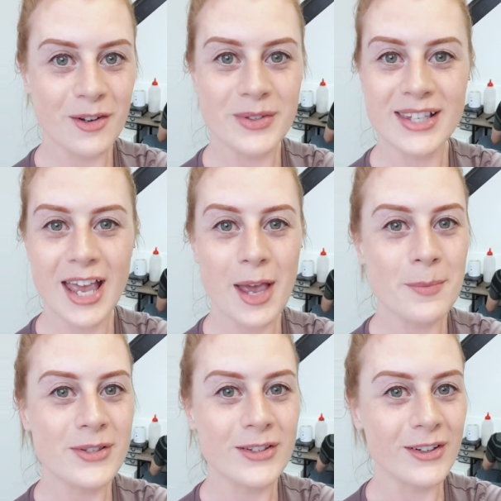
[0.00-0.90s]
It was
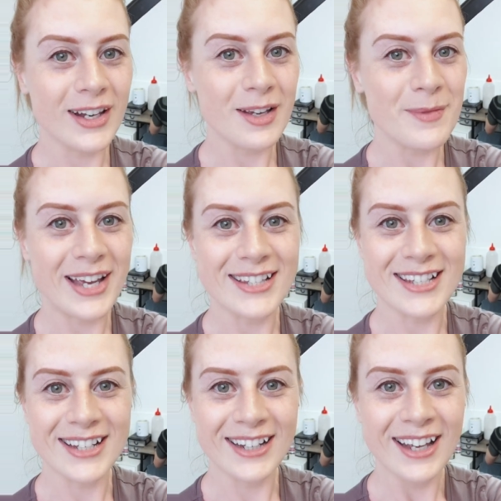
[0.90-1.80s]
absolutely
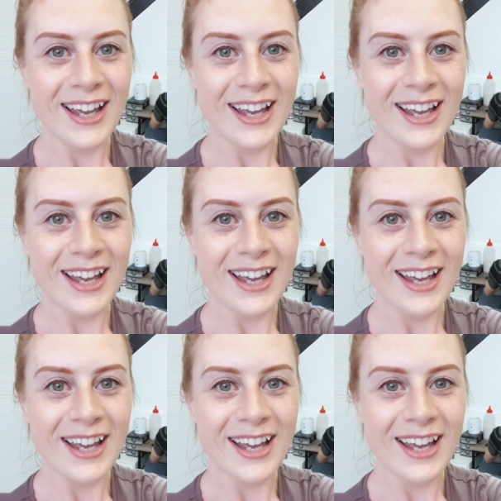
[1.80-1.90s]
amazing.